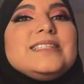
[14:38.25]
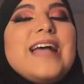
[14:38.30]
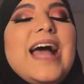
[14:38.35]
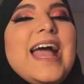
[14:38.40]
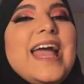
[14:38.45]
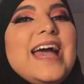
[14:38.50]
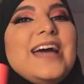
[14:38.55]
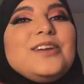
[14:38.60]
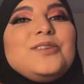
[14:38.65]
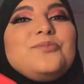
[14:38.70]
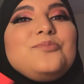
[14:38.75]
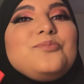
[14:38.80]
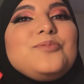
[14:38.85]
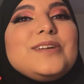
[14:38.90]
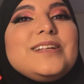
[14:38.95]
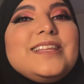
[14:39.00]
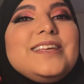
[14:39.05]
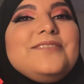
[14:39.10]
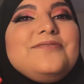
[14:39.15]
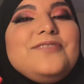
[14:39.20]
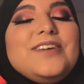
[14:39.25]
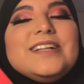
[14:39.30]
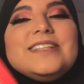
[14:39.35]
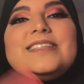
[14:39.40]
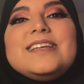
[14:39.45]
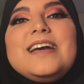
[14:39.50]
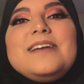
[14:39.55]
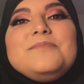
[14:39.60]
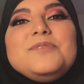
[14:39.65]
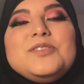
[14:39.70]
I had a really fun
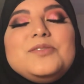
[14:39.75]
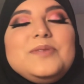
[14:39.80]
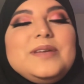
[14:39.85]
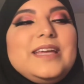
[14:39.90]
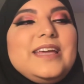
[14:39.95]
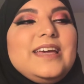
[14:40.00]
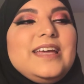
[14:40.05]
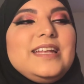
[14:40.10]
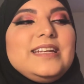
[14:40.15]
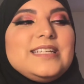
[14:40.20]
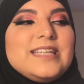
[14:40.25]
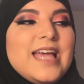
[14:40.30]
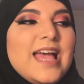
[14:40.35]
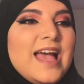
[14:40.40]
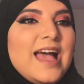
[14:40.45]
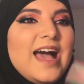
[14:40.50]
time doing it.